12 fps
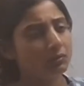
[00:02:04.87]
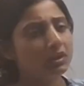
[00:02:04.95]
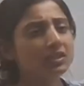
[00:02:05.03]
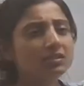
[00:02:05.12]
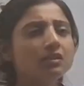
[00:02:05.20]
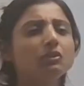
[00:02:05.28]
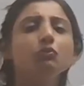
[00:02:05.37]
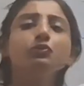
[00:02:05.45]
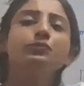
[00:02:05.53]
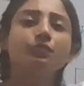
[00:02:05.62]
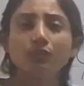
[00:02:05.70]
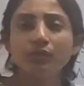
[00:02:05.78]
What is the
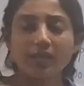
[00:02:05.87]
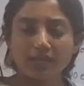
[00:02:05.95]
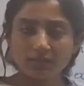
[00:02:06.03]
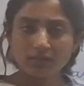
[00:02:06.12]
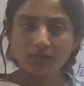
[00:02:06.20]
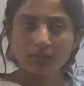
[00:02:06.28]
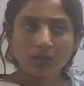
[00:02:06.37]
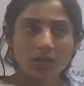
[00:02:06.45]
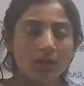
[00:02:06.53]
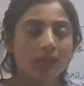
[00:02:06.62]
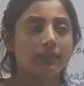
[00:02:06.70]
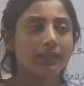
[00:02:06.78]
usefulness?
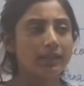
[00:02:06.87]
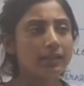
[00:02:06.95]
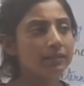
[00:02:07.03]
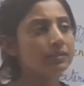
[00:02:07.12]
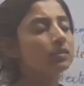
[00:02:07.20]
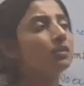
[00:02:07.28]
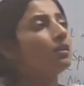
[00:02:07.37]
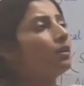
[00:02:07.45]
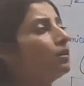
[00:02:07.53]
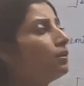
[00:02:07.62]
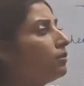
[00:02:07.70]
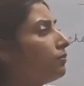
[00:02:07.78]
That is,
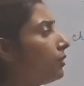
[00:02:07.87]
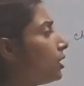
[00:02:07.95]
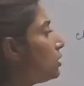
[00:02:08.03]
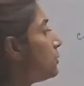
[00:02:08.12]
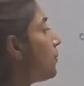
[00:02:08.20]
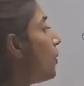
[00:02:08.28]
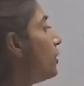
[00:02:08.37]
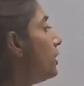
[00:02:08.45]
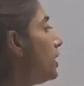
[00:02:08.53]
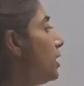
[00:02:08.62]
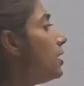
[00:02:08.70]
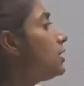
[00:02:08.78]
for a
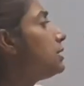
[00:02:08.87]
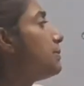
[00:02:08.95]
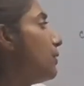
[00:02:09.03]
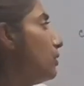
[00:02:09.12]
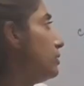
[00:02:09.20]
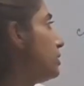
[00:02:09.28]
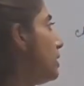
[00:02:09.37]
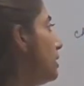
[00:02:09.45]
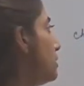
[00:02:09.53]
spontaneous process